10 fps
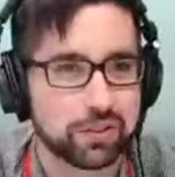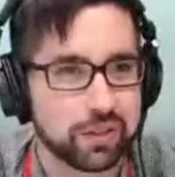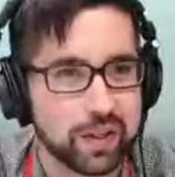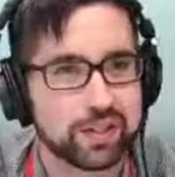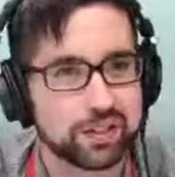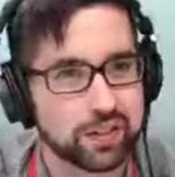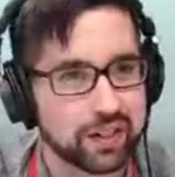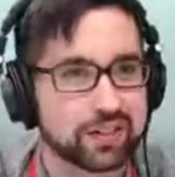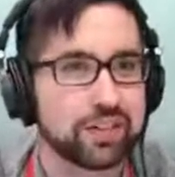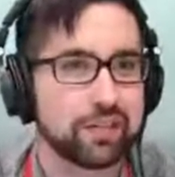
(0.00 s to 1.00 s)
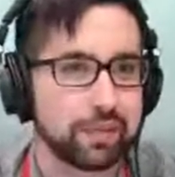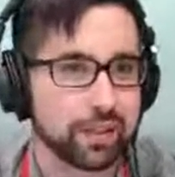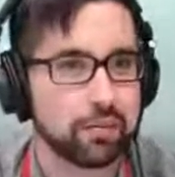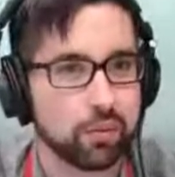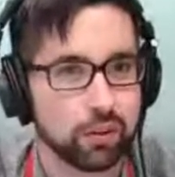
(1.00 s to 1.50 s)
as they've
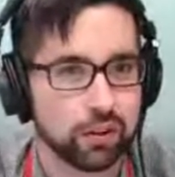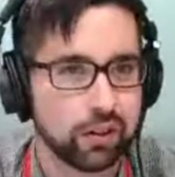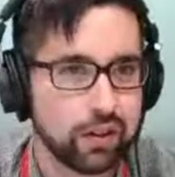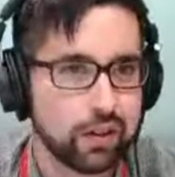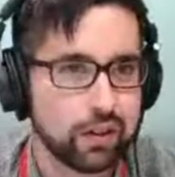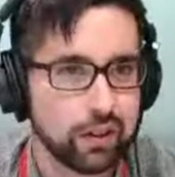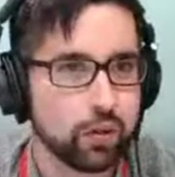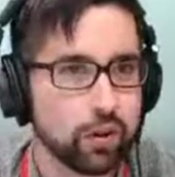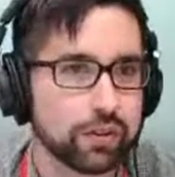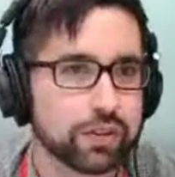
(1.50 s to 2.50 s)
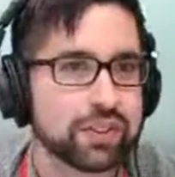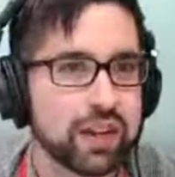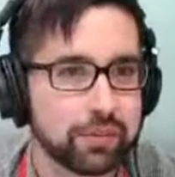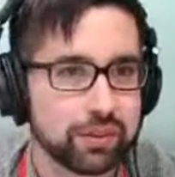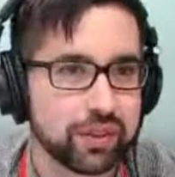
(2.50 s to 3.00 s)
become more over
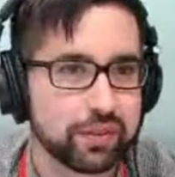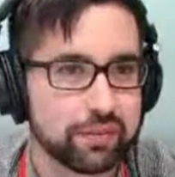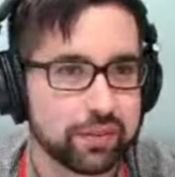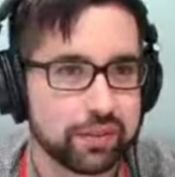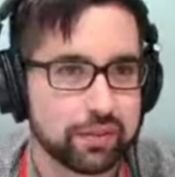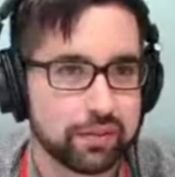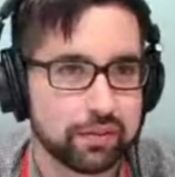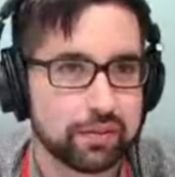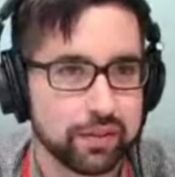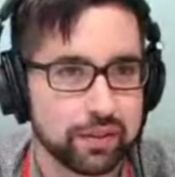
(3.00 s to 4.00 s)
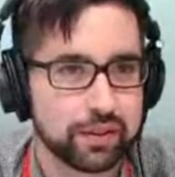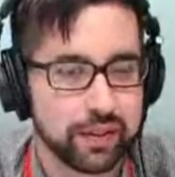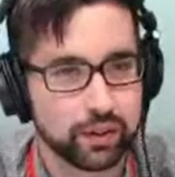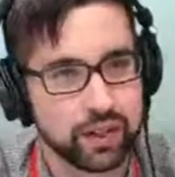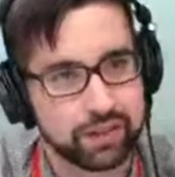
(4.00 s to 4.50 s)
time too, they've
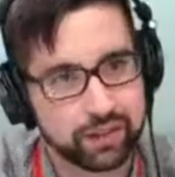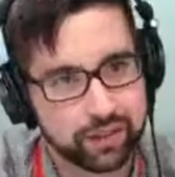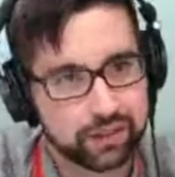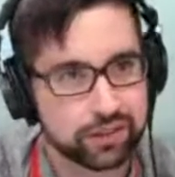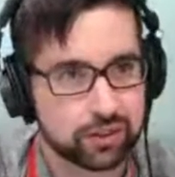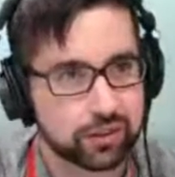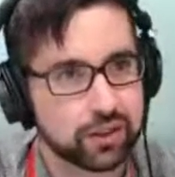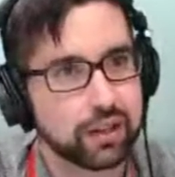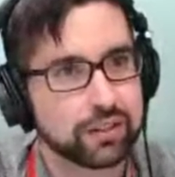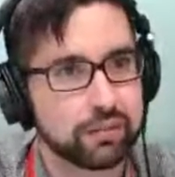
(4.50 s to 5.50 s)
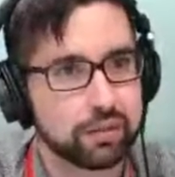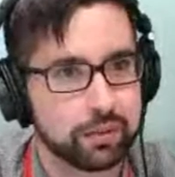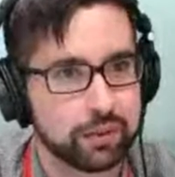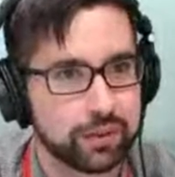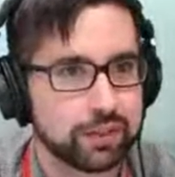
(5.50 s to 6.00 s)
not only have they advanced their cloud
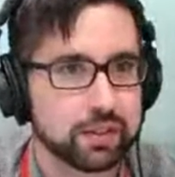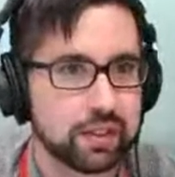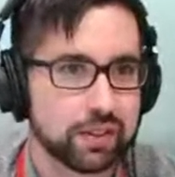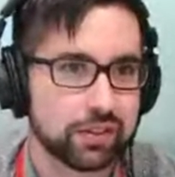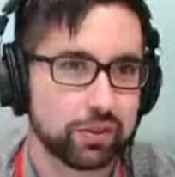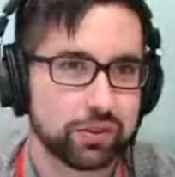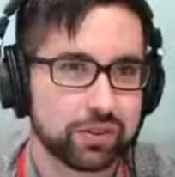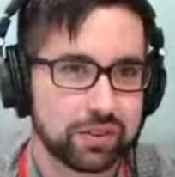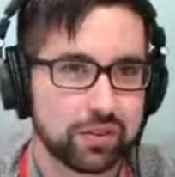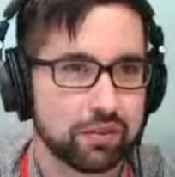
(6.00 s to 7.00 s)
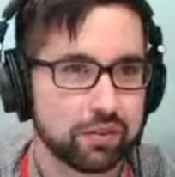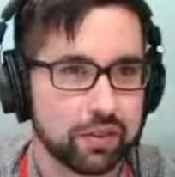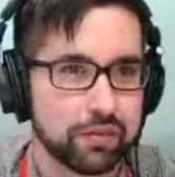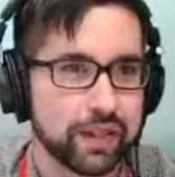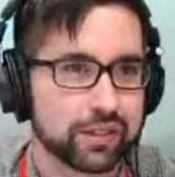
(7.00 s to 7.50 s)
capabilities, but they've also sort of
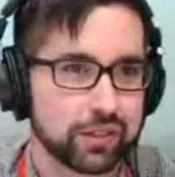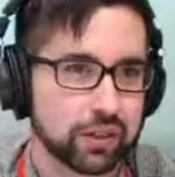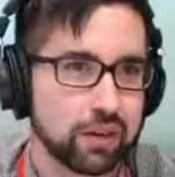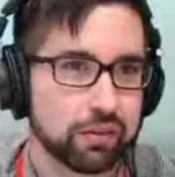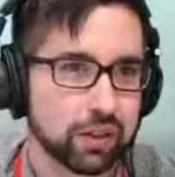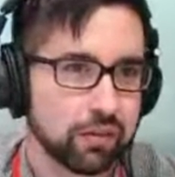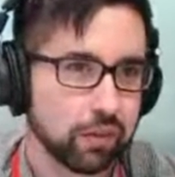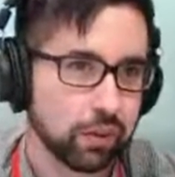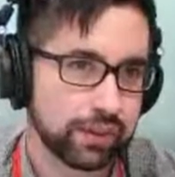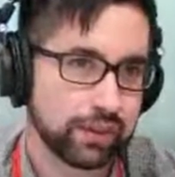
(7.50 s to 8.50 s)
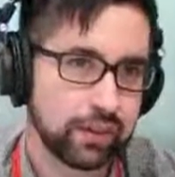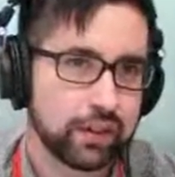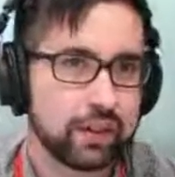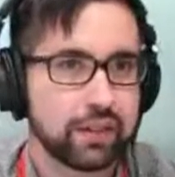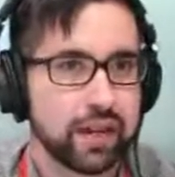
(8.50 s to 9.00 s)
advanced their comfort level with
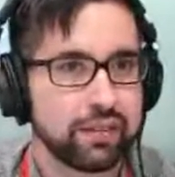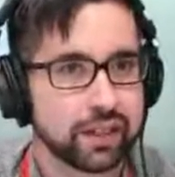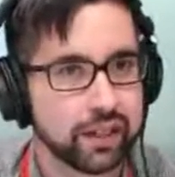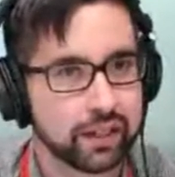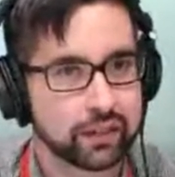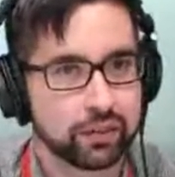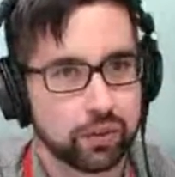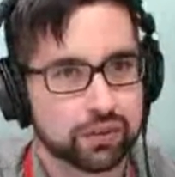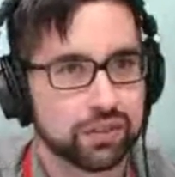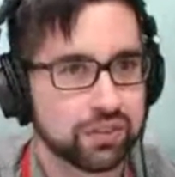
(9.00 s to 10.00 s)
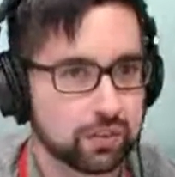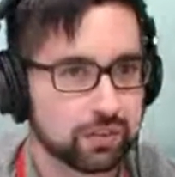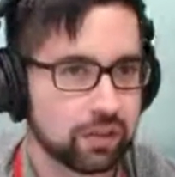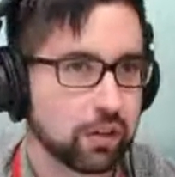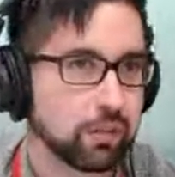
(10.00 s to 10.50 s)
navigating through our
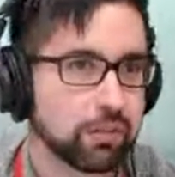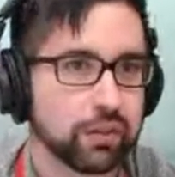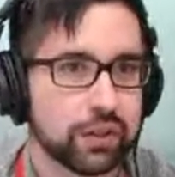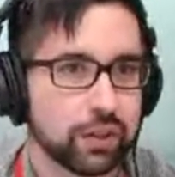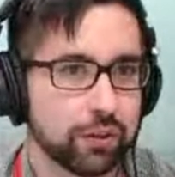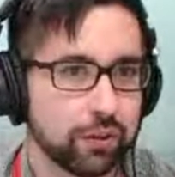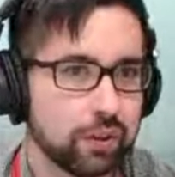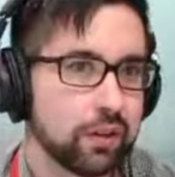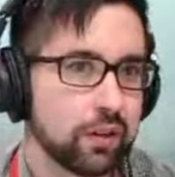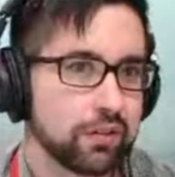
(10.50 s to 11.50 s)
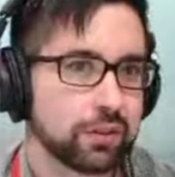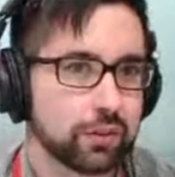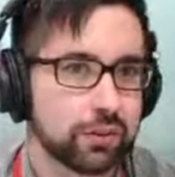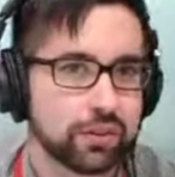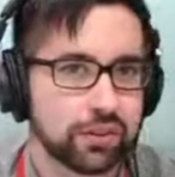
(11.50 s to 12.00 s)
systems and our portfolio of
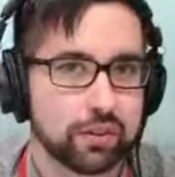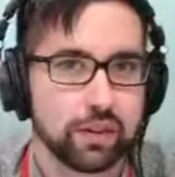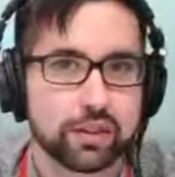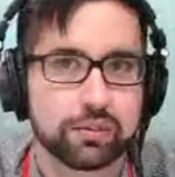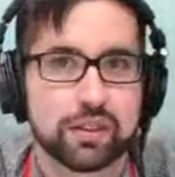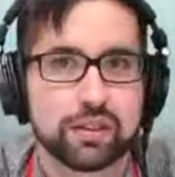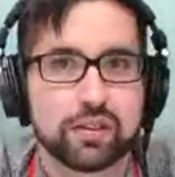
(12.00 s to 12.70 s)
solutions here at Rackspace.